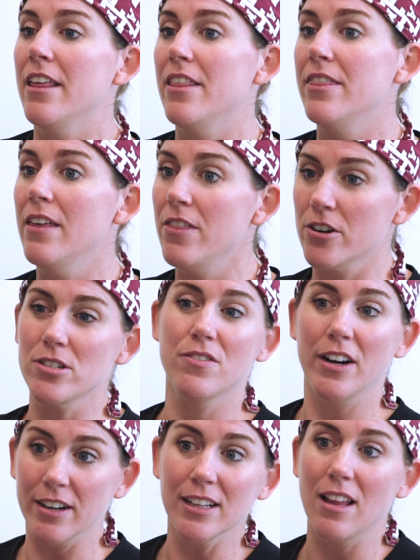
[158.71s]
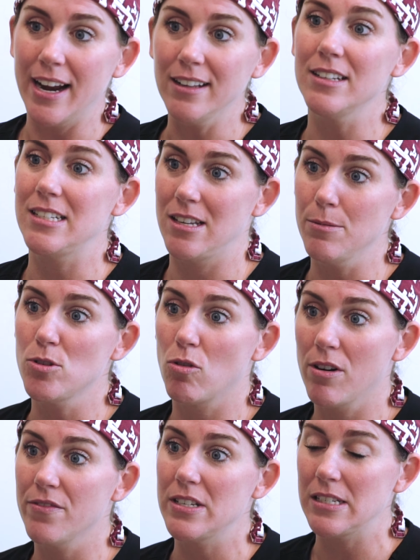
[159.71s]
then there's very likely some sort
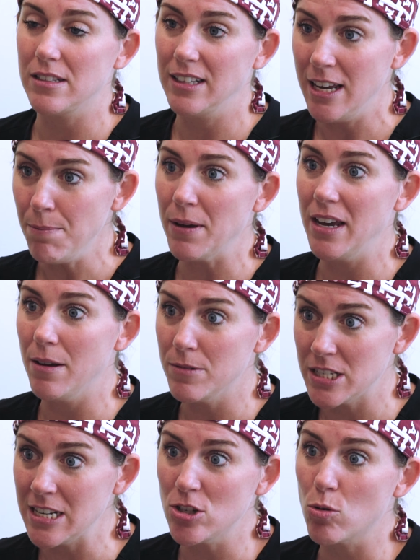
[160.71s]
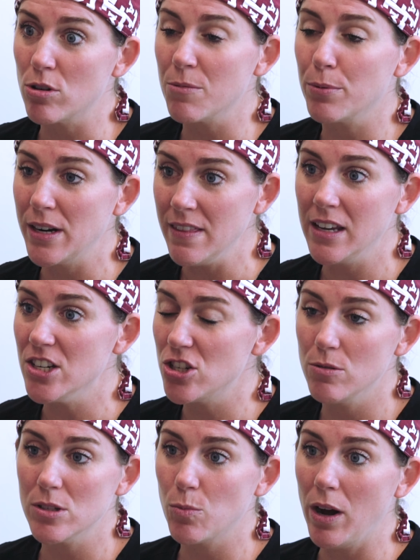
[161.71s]
of a sleep disordered breathing
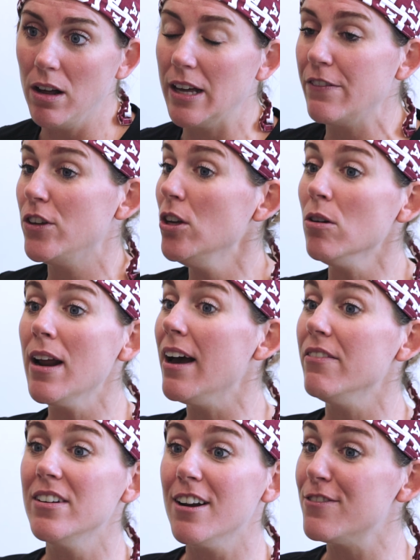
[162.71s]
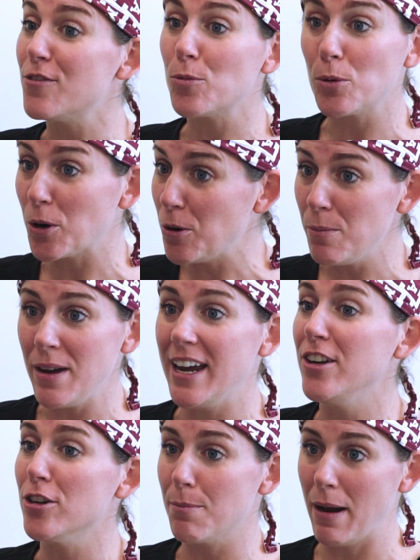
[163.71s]
issue as well. If you don't have enough room
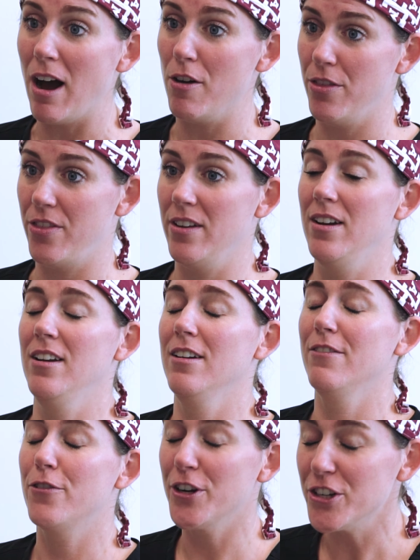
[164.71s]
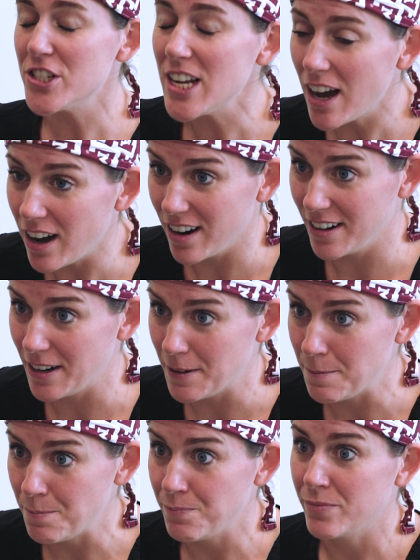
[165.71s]
in your mouth for your tongue,
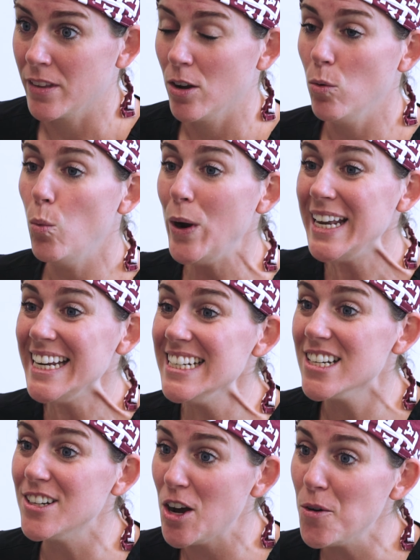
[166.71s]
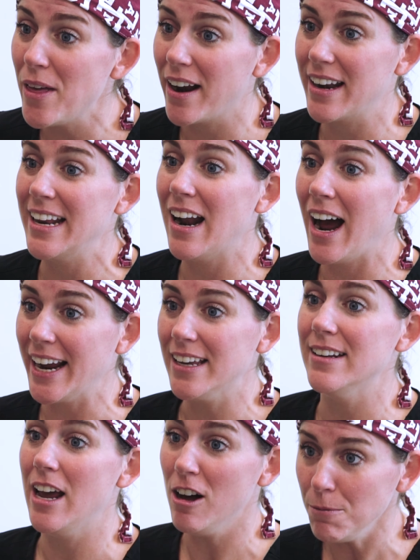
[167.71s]
we need to know that, and I
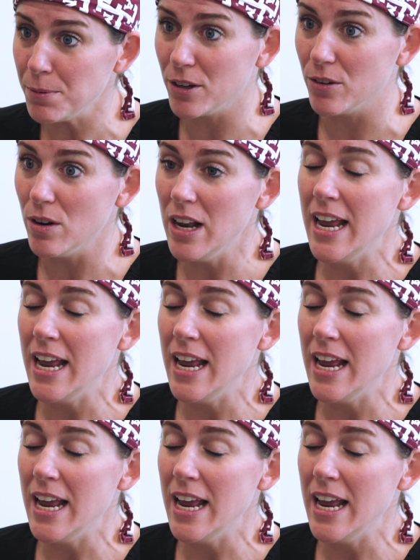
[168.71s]
can help you.